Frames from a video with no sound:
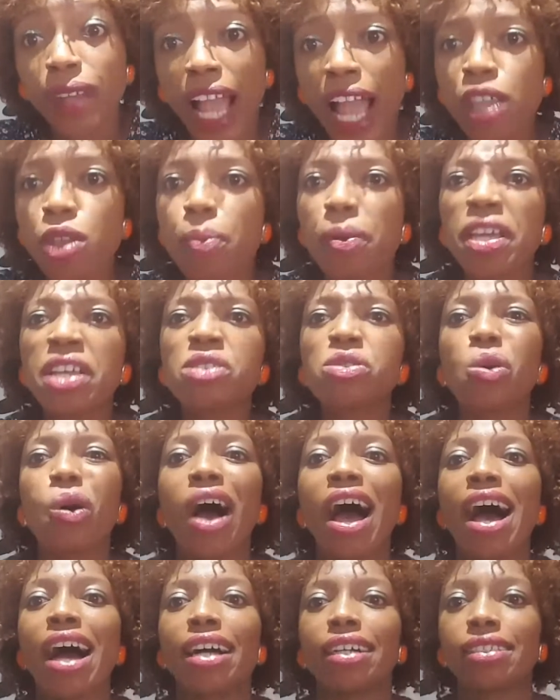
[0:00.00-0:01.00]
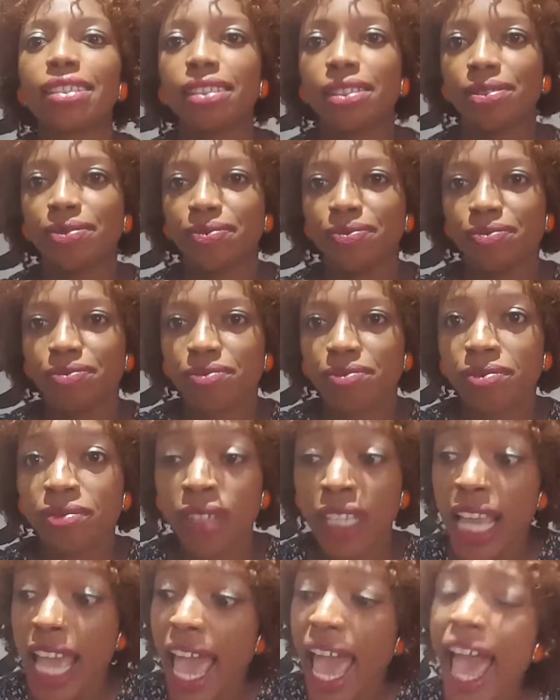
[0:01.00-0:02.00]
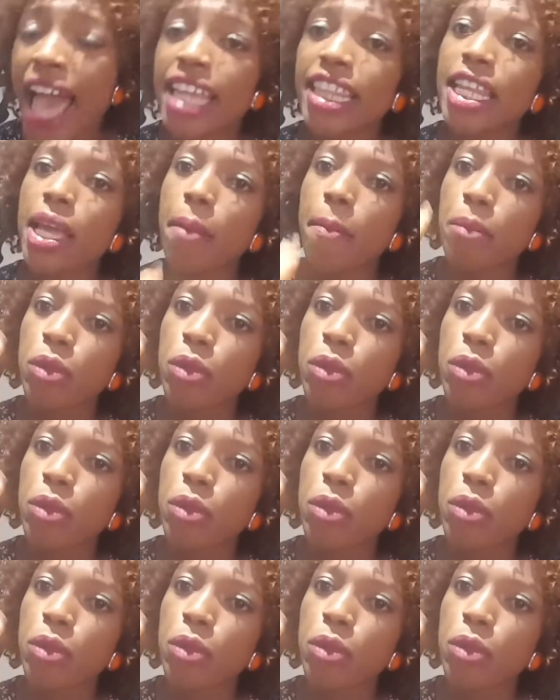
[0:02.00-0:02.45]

And you begin to act. Any